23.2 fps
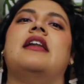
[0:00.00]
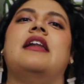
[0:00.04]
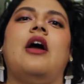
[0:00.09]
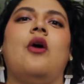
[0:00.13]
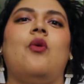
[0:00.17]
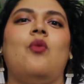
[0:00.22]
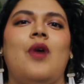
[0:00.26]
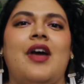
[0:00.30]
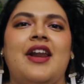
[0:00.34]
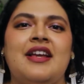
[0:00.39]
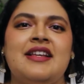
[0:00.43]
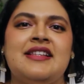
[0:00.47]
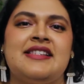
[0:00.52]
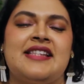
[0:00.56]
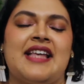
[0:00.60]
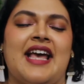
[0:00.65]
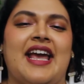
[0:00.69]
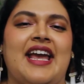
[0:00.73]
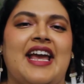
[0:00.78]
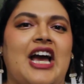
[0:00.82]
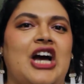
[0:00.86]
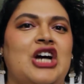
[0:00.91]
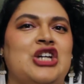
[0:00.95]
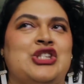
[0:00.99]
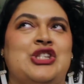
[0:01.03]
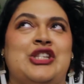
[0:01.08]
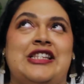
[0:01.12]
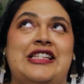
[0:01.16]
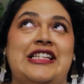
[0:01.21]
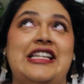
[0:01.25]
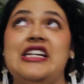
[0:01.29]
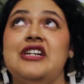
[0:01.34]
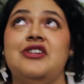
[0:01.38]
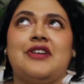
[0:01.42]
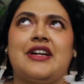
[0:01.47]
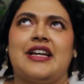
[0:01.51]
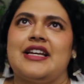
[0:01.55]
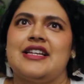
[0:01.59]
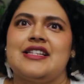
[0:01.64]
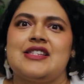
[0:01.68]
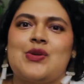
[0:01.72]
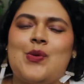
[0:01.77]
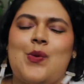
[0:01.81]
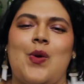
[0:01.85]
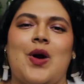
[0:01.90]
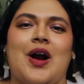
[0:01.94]
Now, when I say a
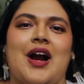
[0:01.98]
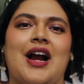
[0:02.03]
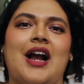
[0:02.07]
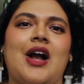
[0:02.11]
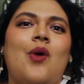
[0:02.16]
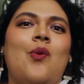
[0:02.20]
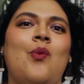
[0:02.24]
serious work,